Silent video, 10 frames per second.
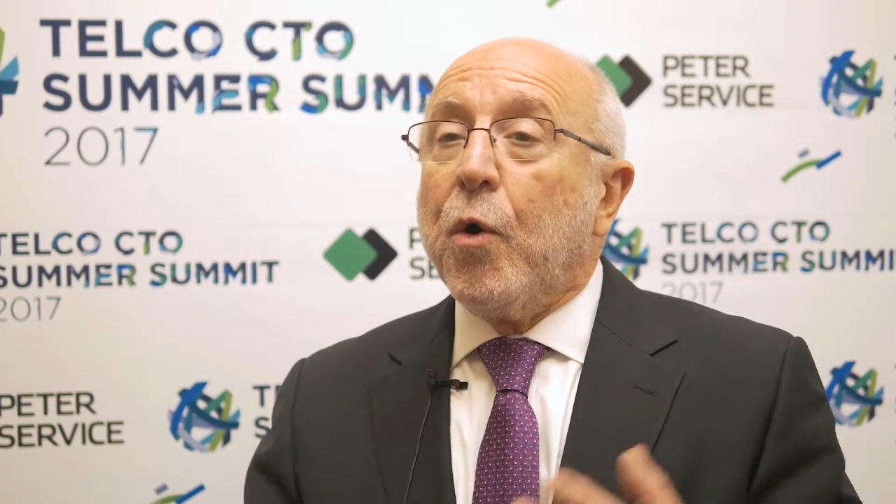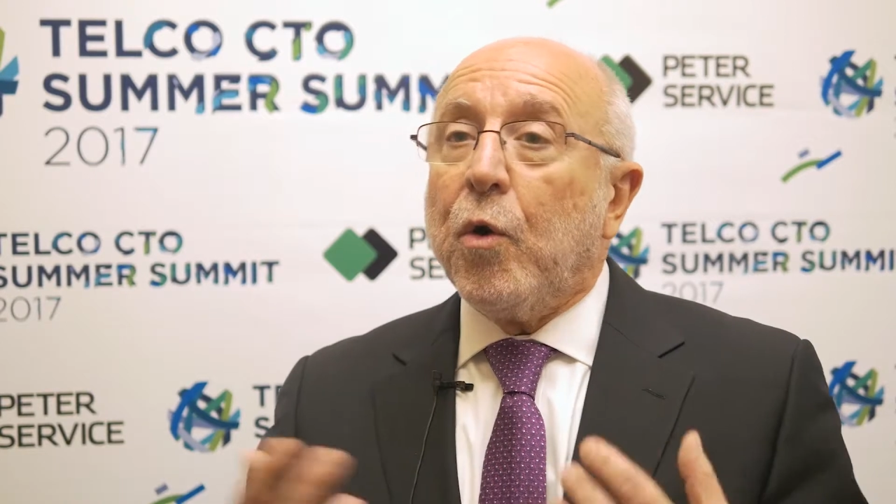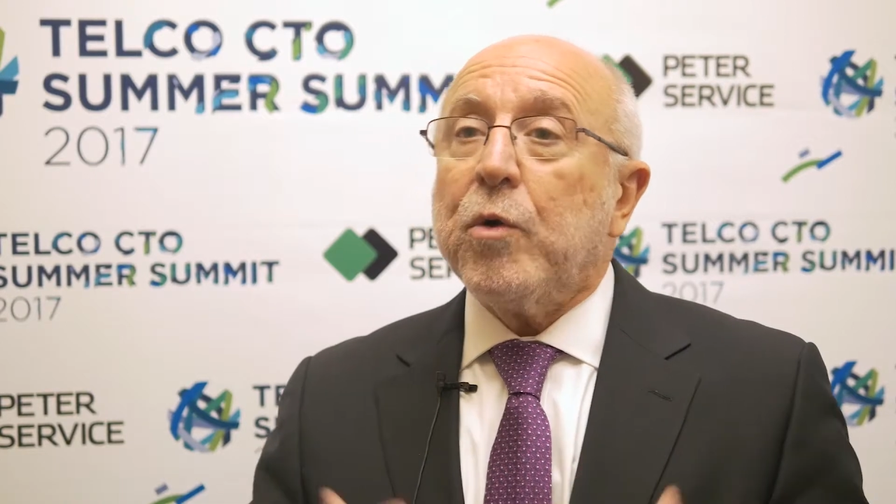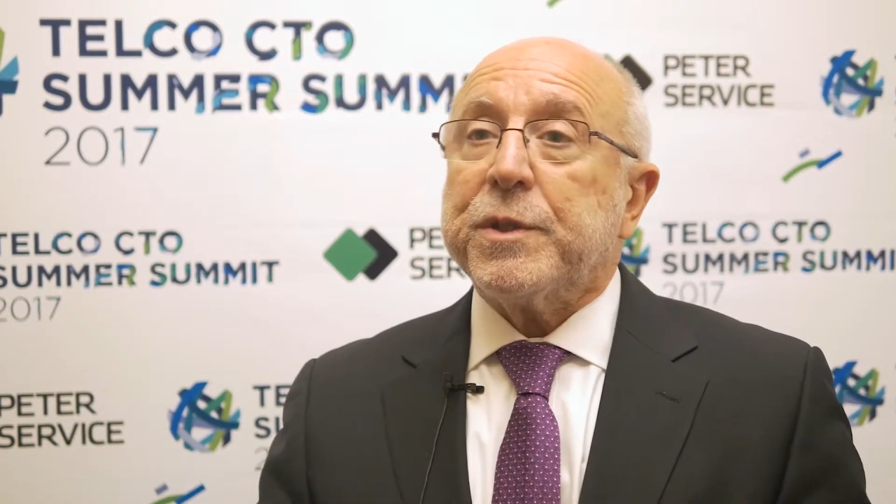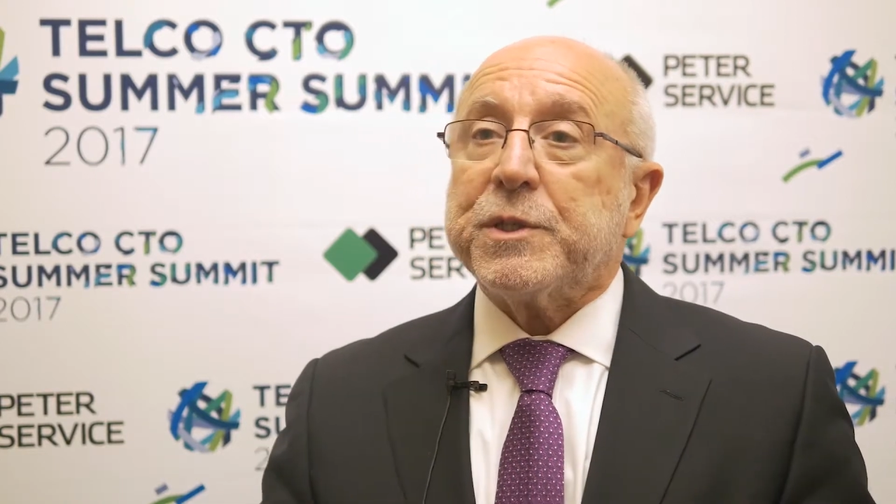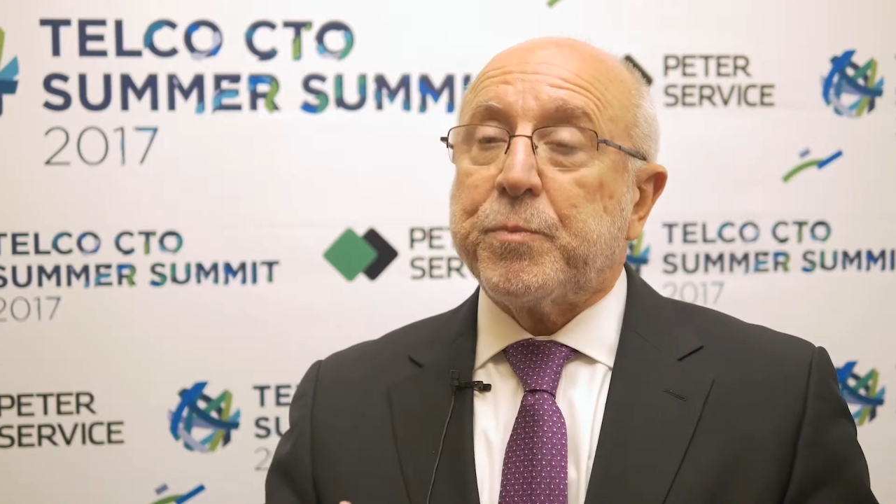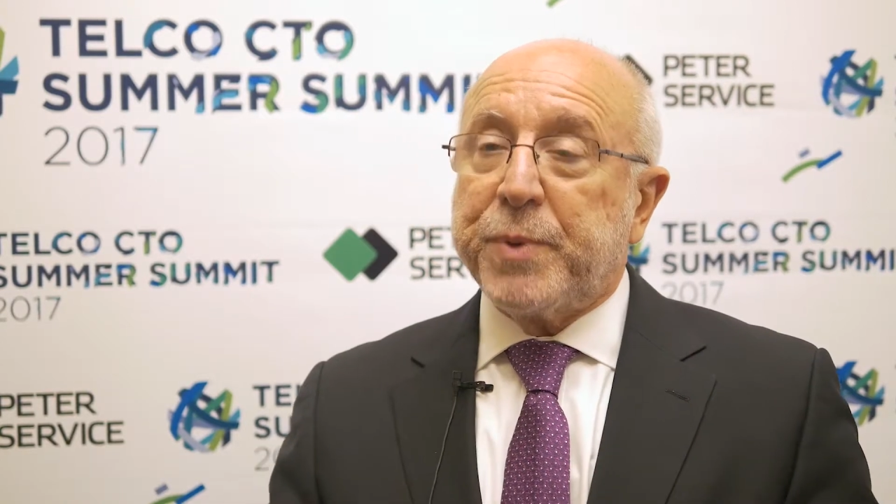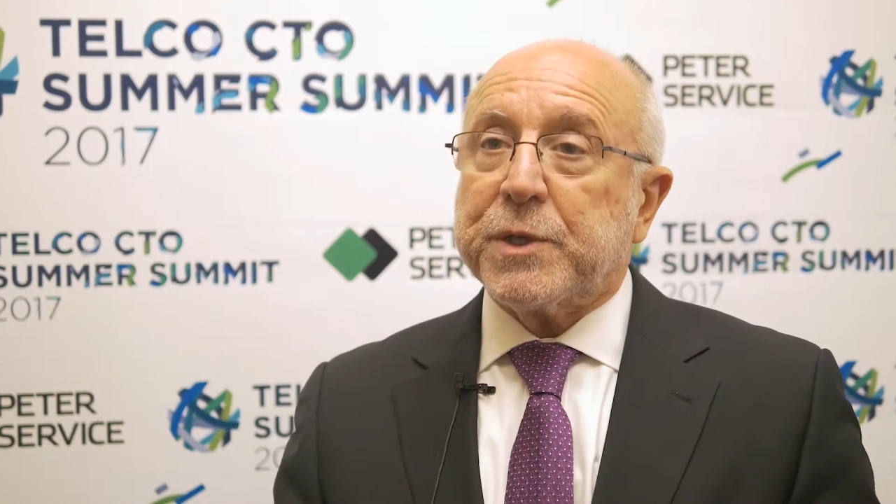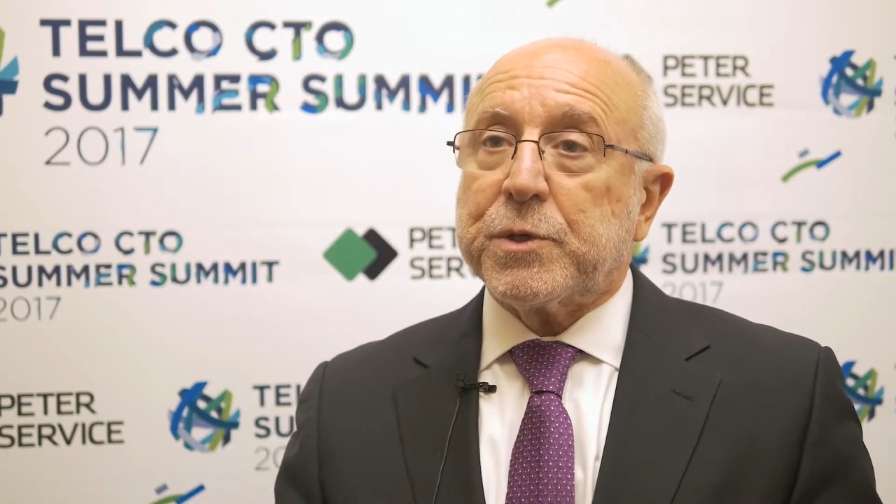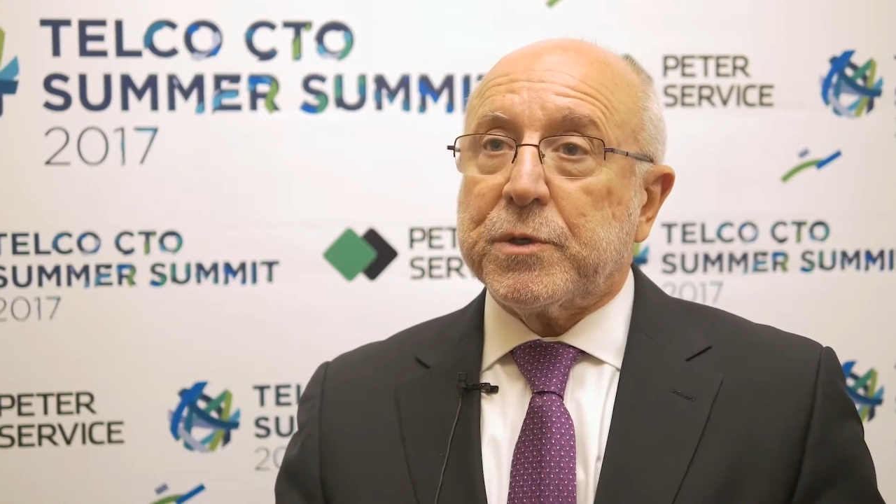all these
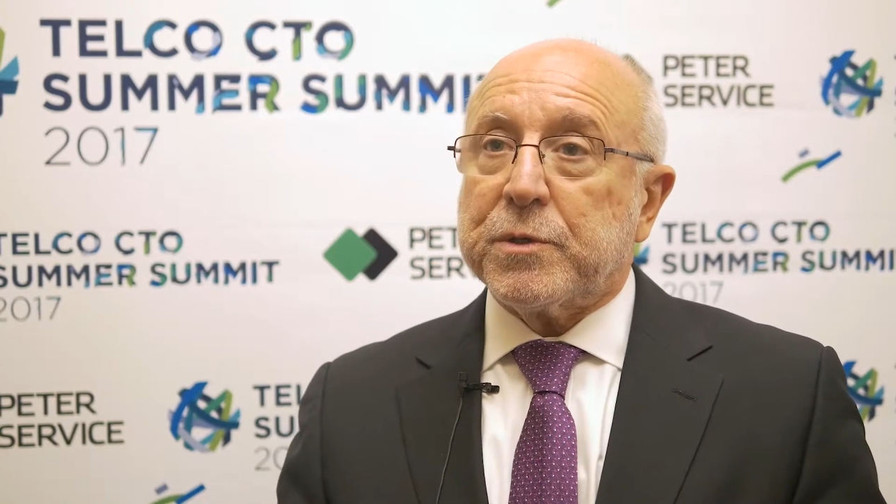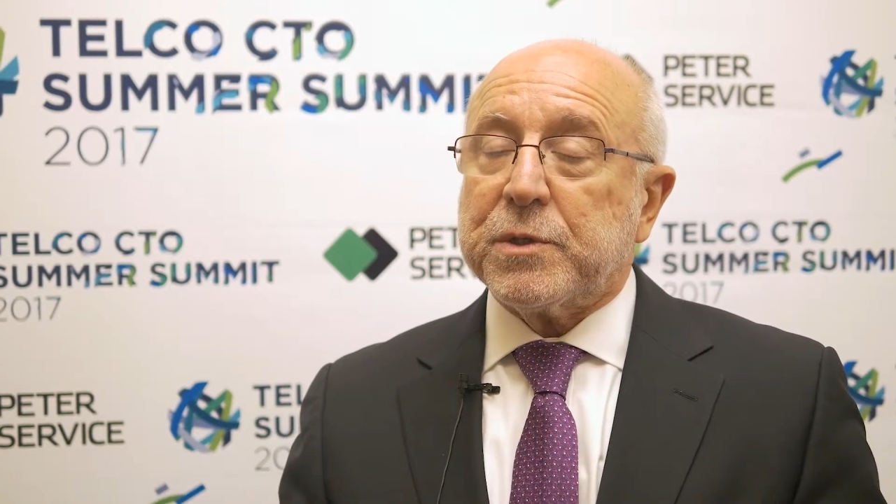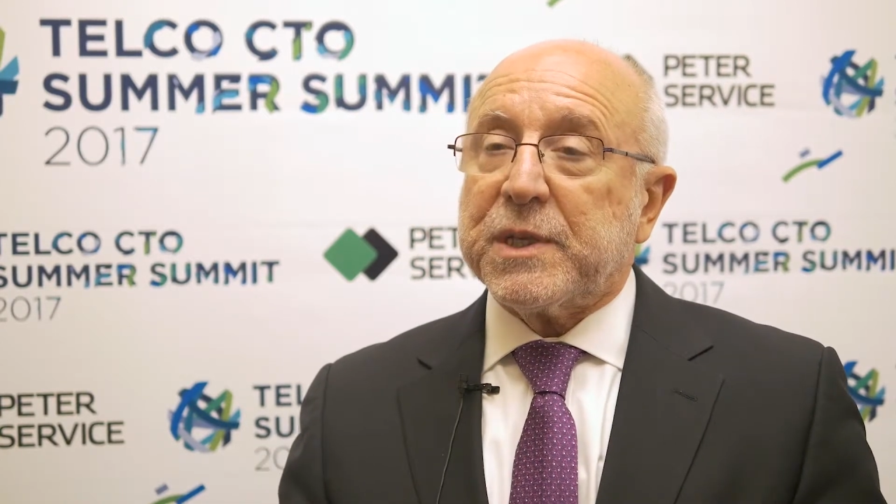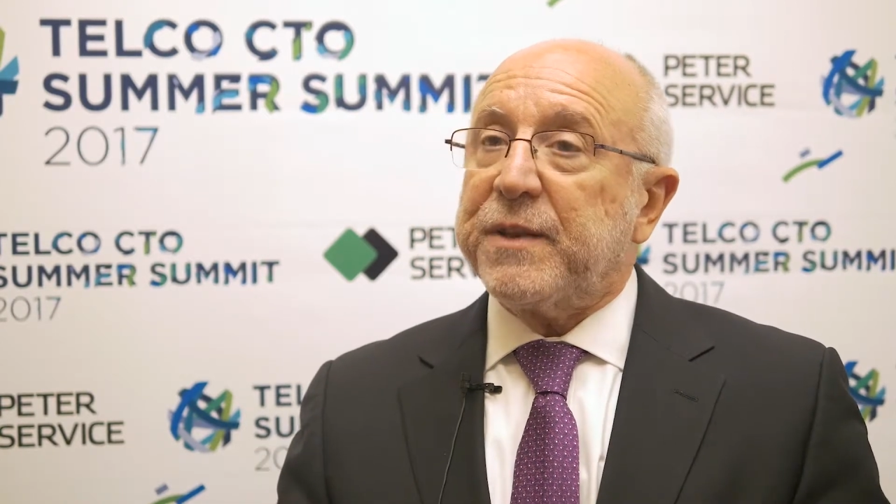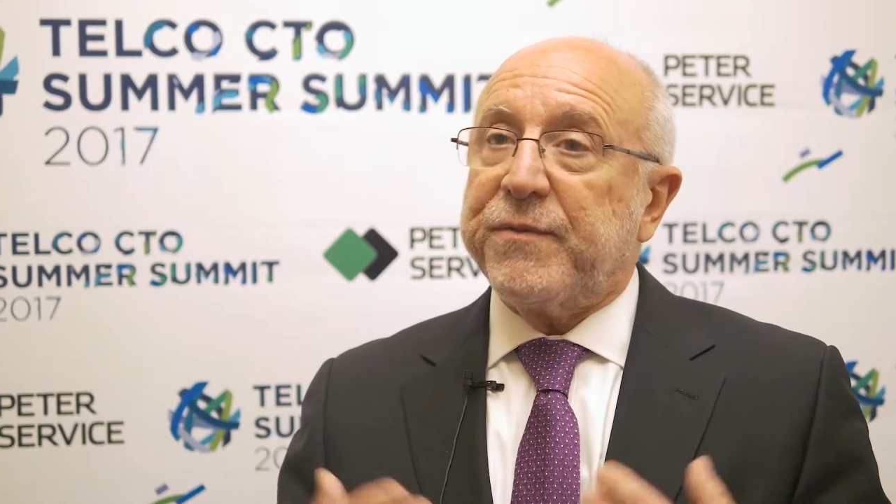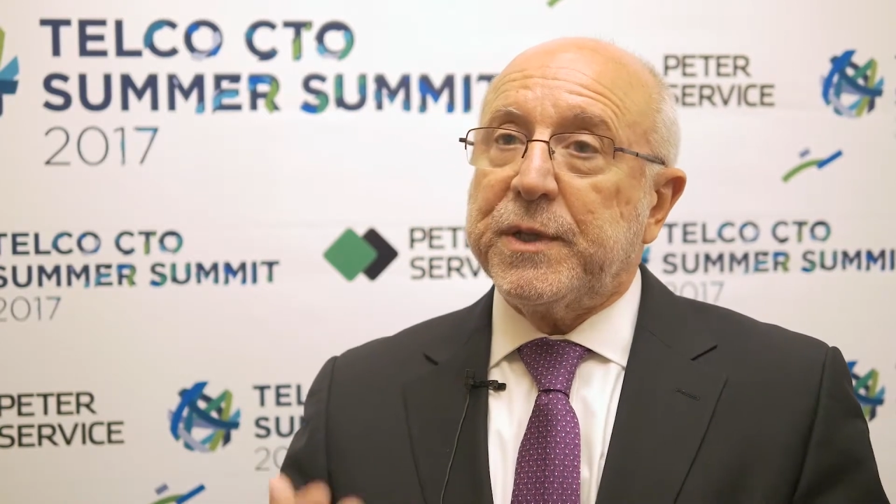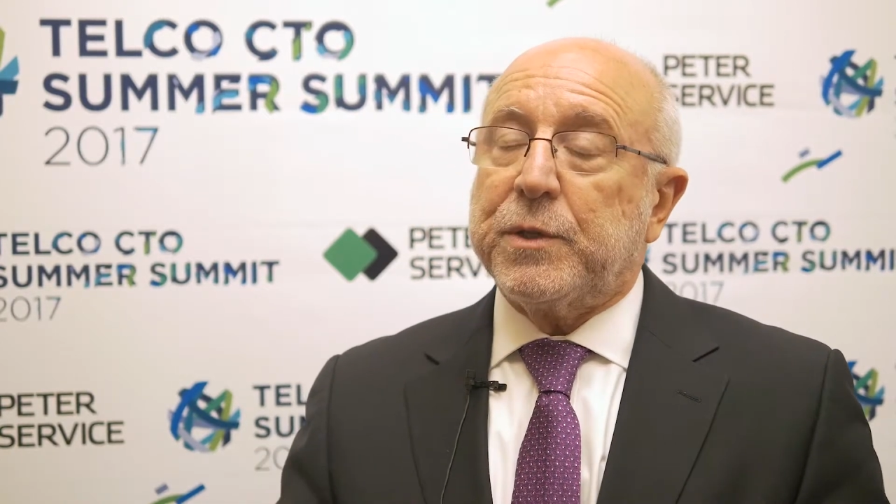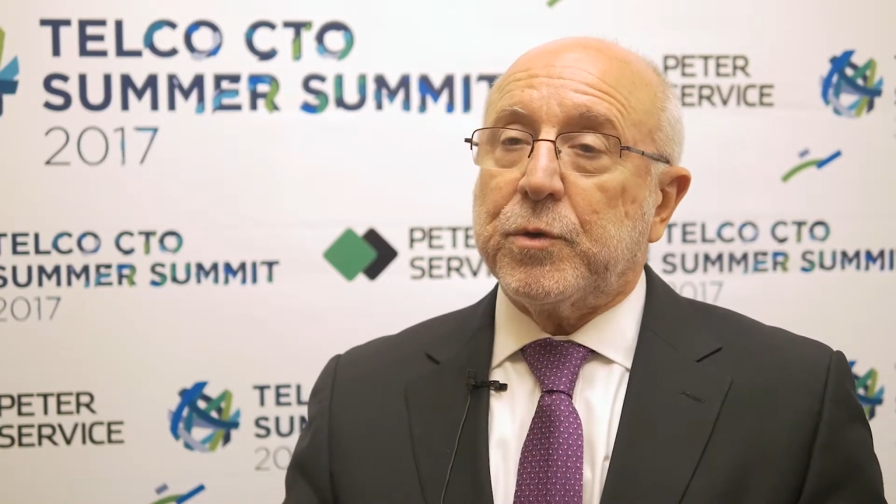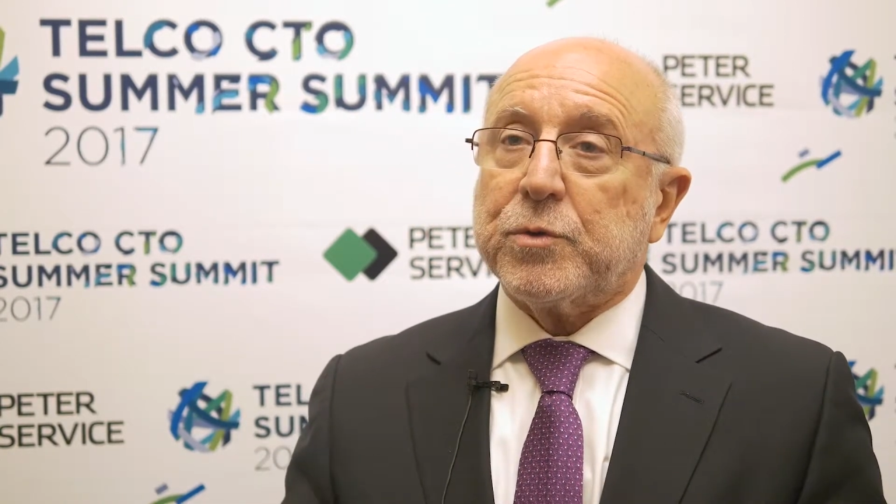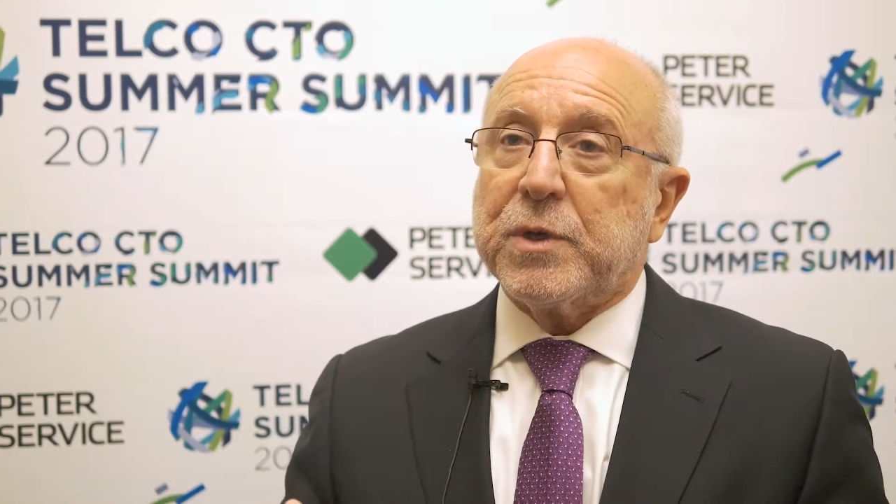pictures and
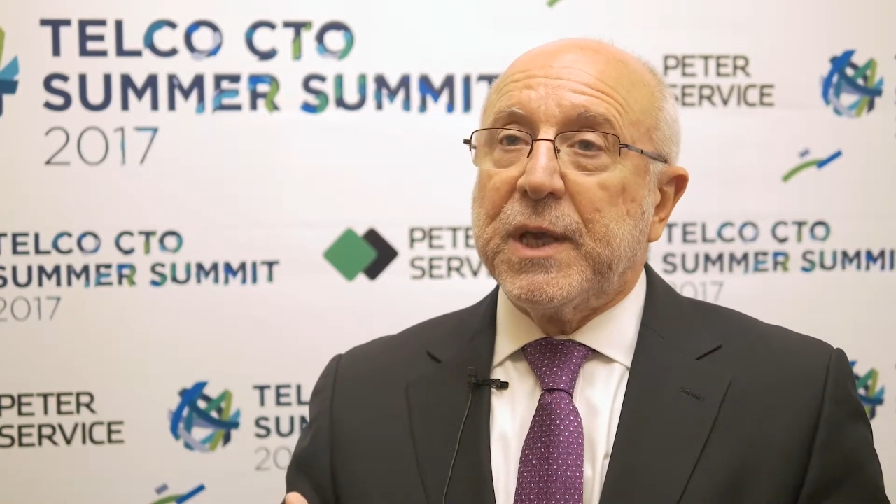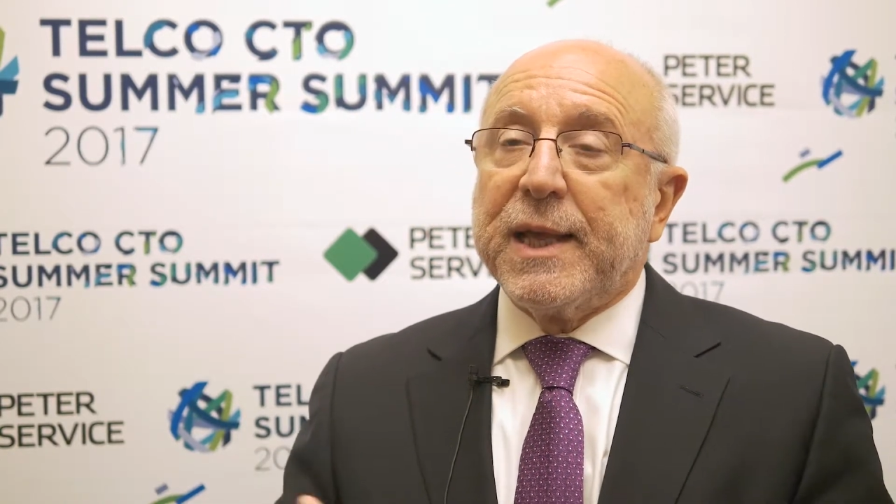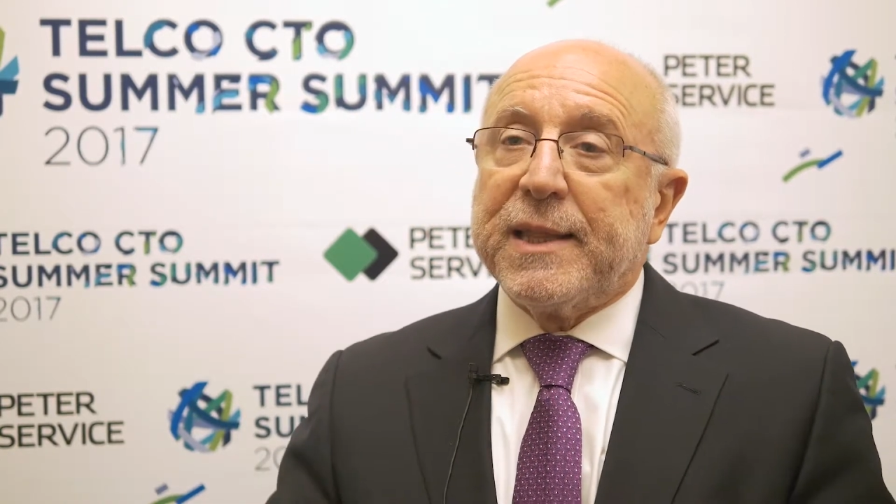videos,